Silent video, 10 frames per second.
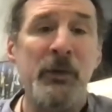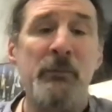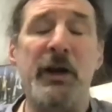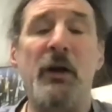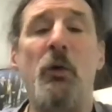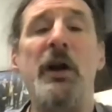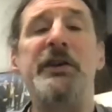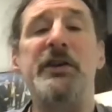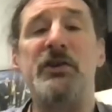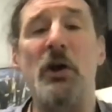But I wanted
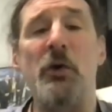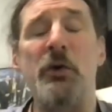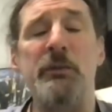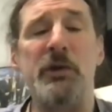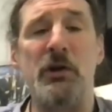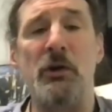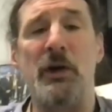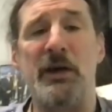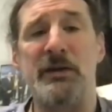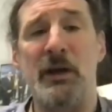to show them to you
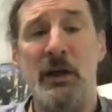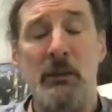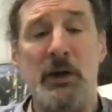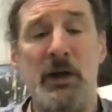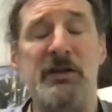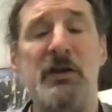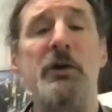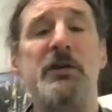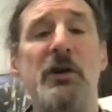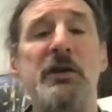as because it's
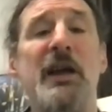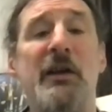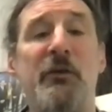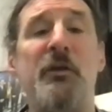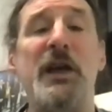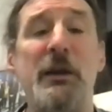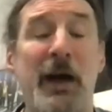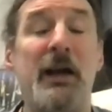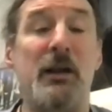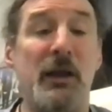always good to get feedback